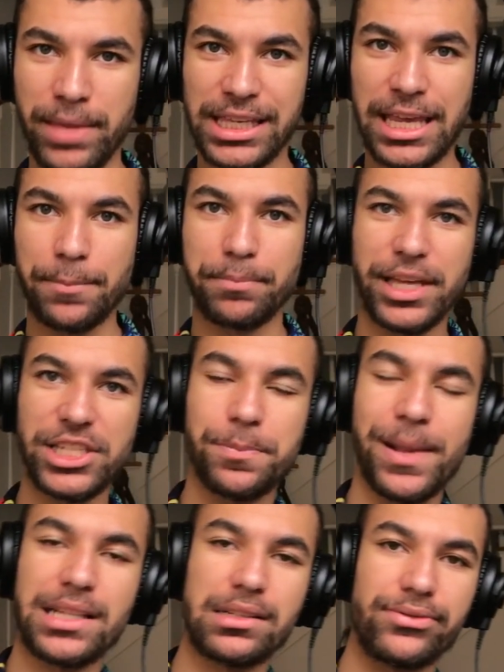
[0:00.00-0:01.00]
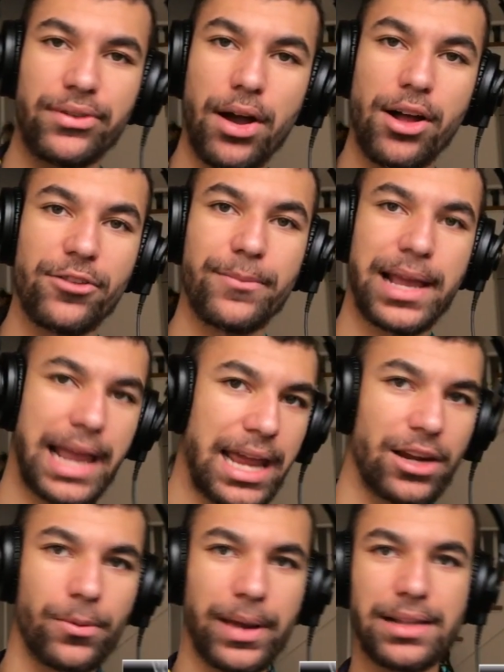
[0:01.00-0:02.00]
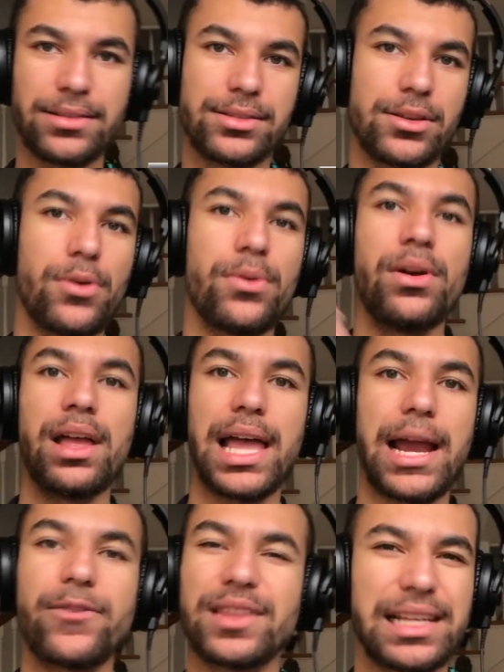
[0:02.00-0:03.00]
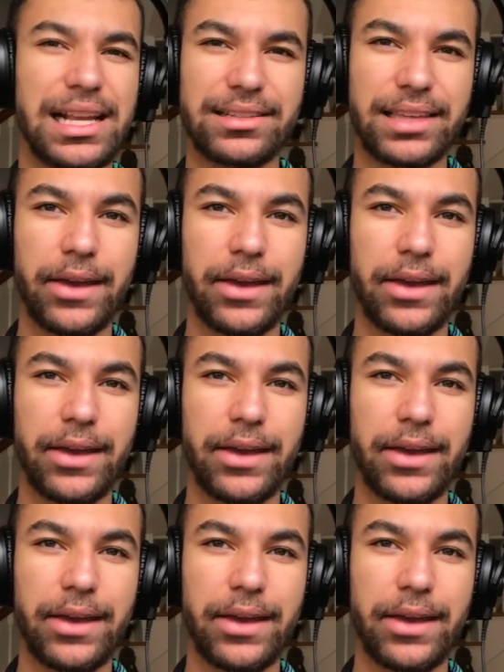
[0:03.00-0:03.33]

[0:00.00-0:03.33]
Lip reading: making pitch bends for all of my 808s, so everything has